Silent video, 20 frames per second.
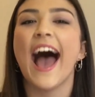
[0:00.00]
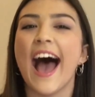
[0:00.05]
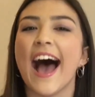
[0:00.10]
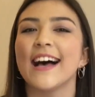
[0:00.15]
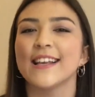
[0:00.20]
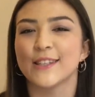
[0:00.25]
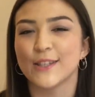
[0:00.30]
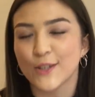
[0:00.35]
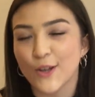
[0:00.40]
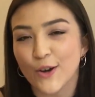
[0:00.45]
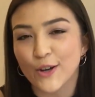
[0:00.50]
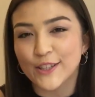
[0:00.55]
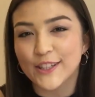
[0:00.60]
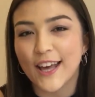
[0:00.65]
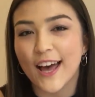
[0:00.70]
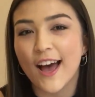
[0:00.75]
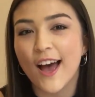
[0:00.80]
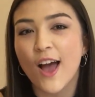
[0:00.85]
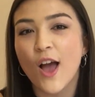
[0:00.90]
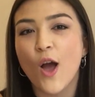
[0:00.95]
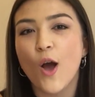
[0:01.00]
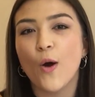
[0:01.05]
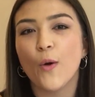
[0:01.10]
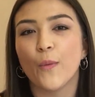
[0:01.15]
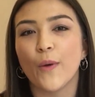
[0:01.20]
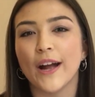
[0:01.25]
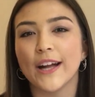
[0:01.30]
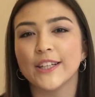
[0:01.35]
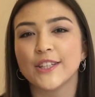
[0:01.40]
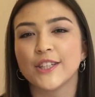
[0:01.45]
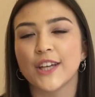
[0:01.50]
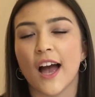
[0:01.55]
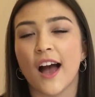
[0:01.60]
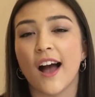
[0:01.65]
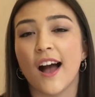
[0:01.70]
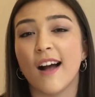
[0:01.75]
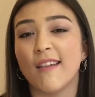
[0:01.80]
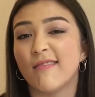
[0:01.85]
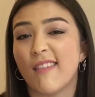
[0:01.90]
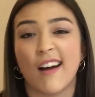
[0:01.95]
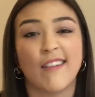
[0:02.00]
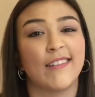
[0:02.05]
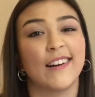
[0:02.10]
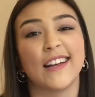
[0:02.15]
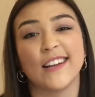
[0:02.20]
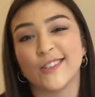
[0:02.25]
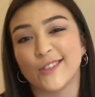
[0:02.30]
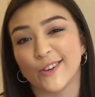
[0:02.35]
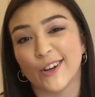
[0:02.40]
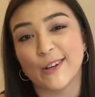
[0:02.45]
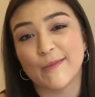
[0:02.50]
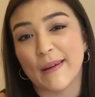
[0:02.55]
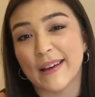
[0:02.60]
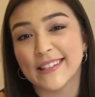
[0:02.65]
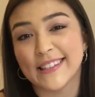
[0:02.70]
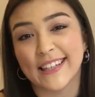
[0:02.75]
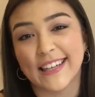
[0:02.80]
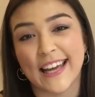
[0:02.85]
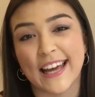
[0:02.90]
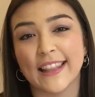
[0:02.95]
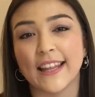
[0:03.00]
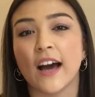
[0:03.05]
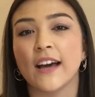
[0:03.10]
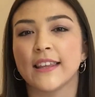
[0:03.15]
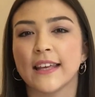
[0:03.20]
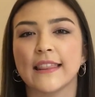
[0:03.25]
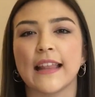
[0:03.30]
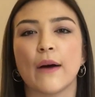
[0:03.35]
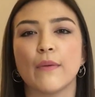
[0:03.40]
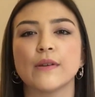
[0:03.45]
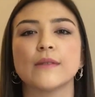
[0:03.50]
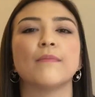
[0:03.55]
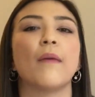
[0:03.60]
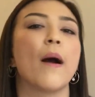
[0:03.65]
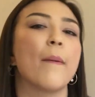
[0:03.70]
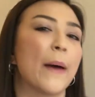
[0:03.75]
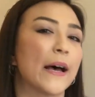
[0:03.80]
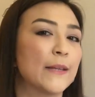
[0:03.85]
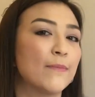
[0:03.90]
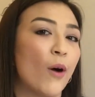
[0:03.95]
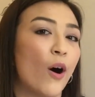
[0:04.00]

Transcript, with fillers: as a doctor, which um, I really enjoyed basically, and I think that was my best